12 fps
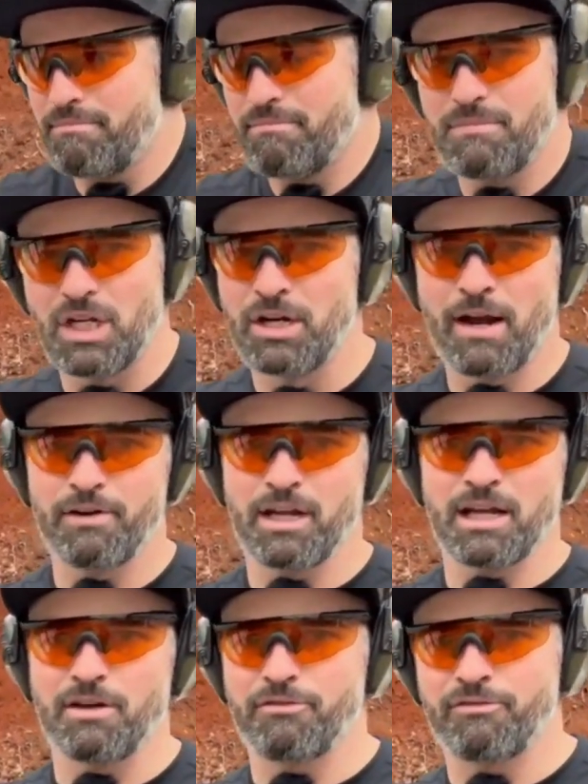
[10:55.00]
you're never
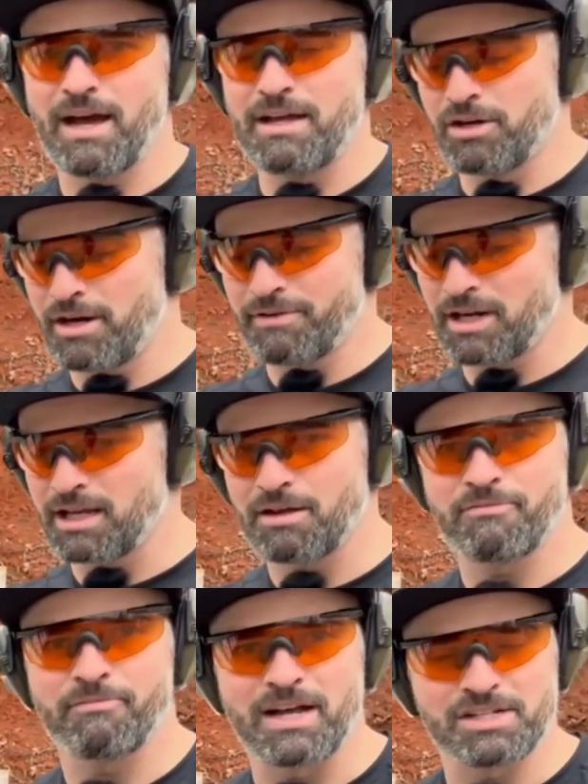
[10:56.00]
gonna get faster. You're never gonna
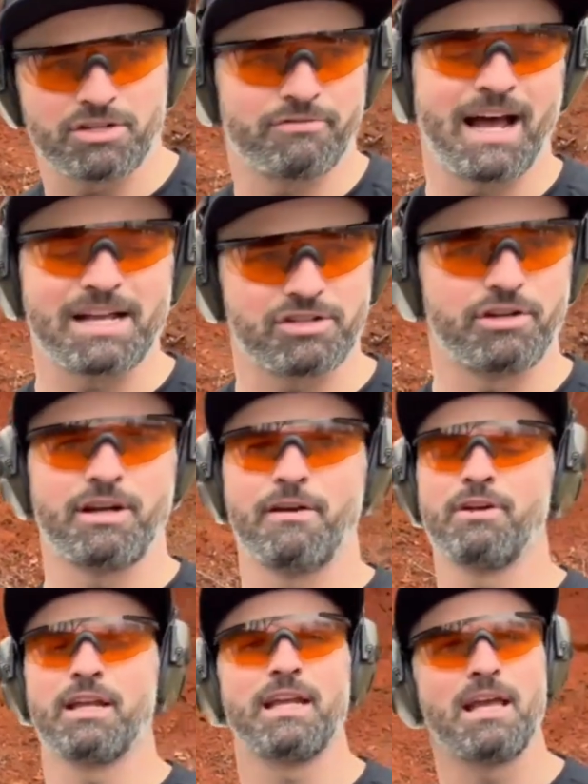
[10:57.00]

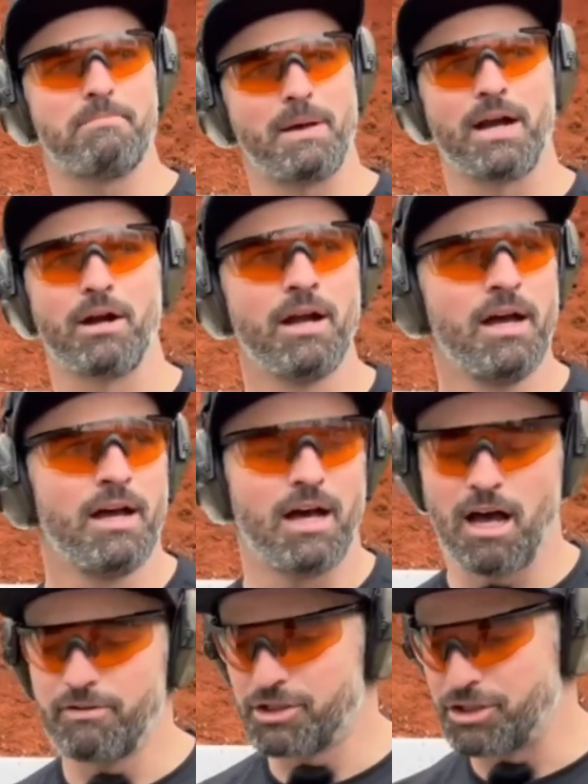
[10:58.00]
get better.
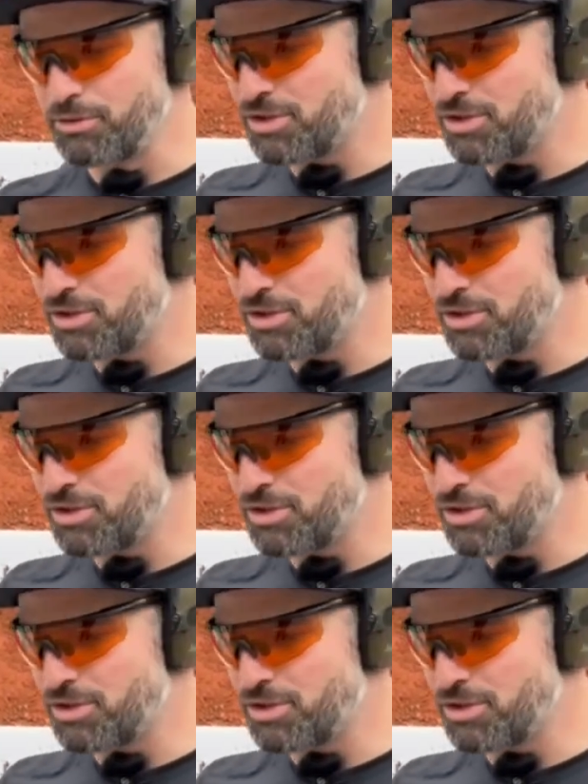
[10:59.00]
If you're shooting